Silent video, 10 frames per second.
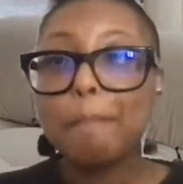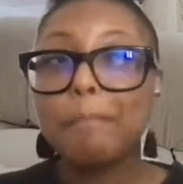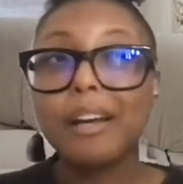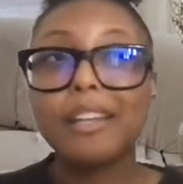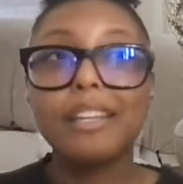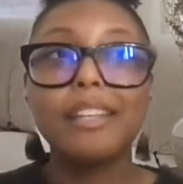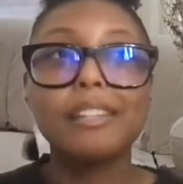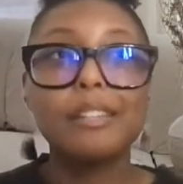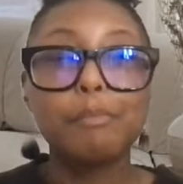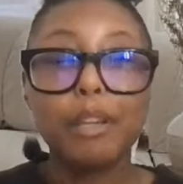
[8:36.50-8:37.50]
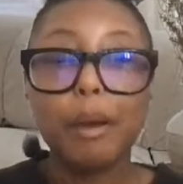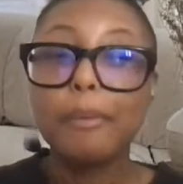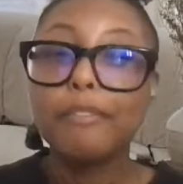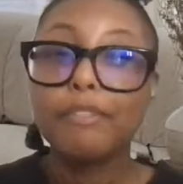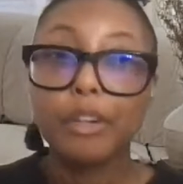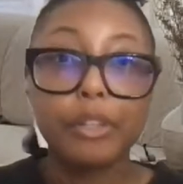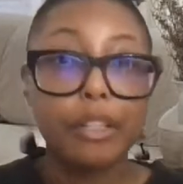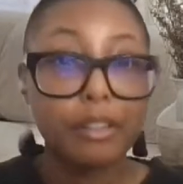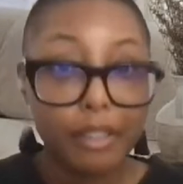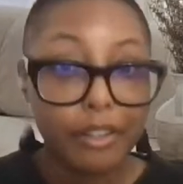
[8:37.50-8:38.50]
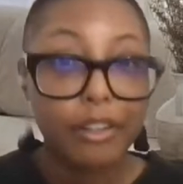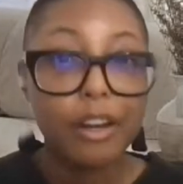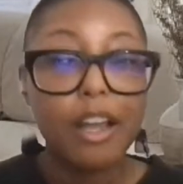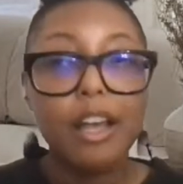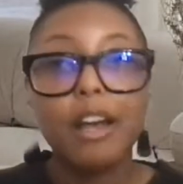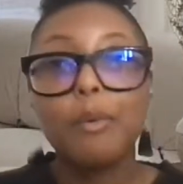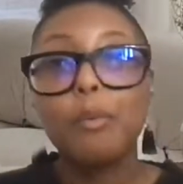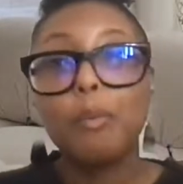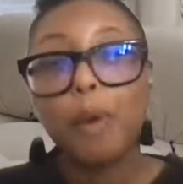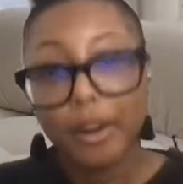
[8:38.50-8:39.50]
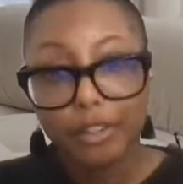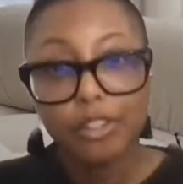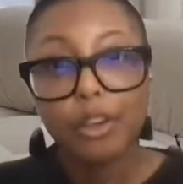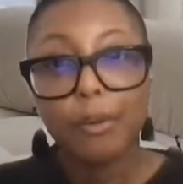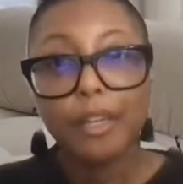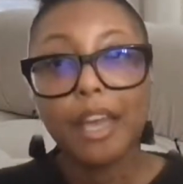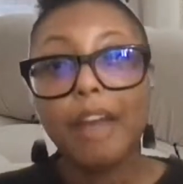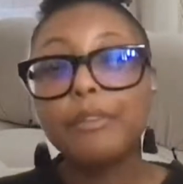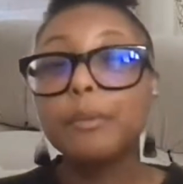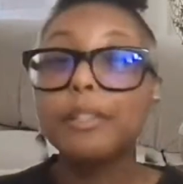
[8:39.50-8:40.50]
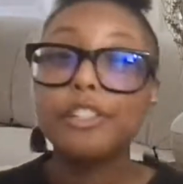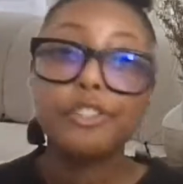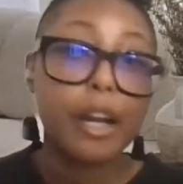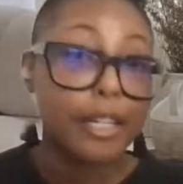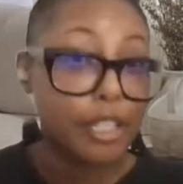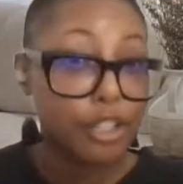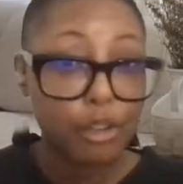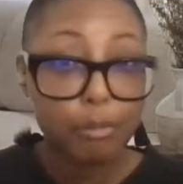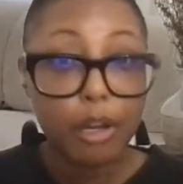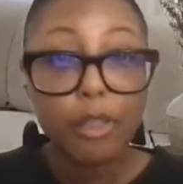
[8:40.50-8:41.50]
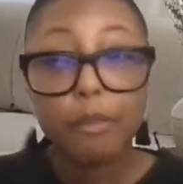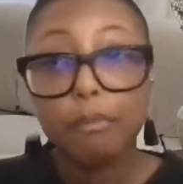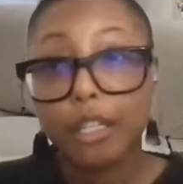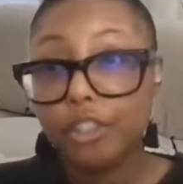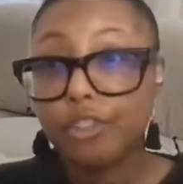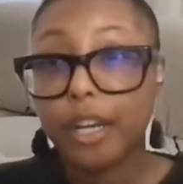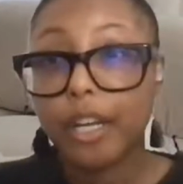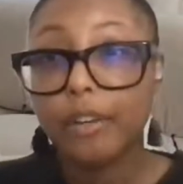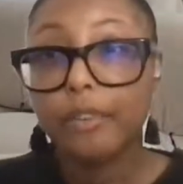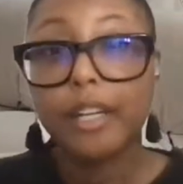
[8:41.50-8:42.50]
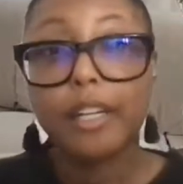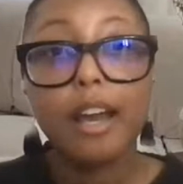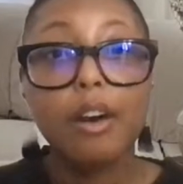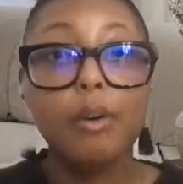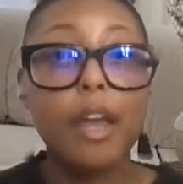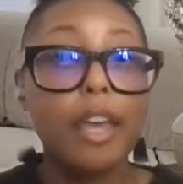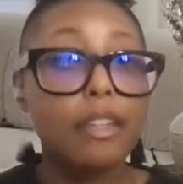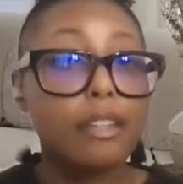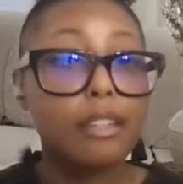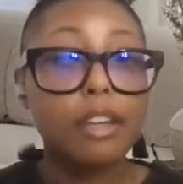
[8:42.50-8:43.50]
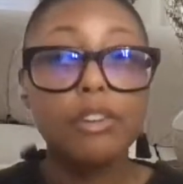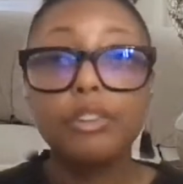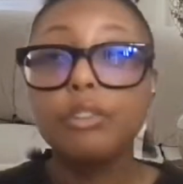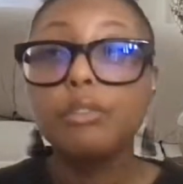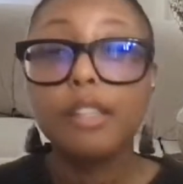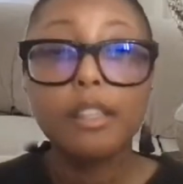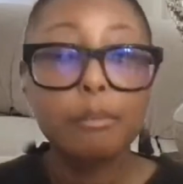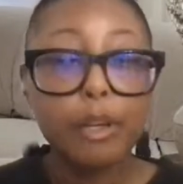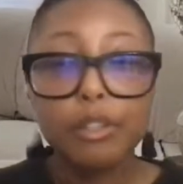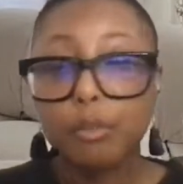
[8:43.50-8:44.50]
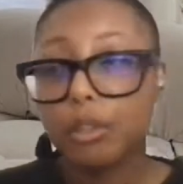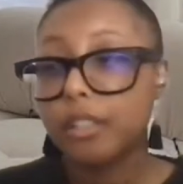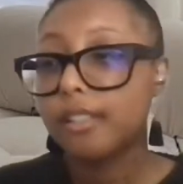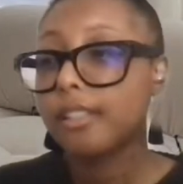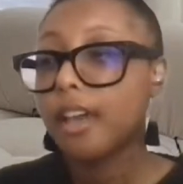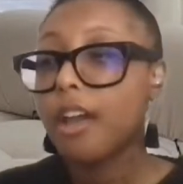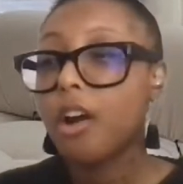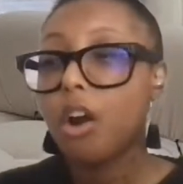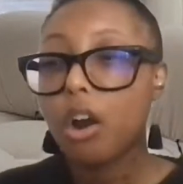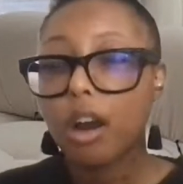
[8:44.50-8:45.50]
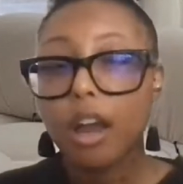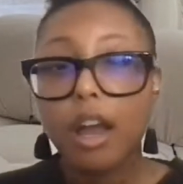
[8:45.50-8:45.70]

but it's becoming very clear where it's going. Everyone is trying to jump on the money train right now, and they are using the buzzwords. They are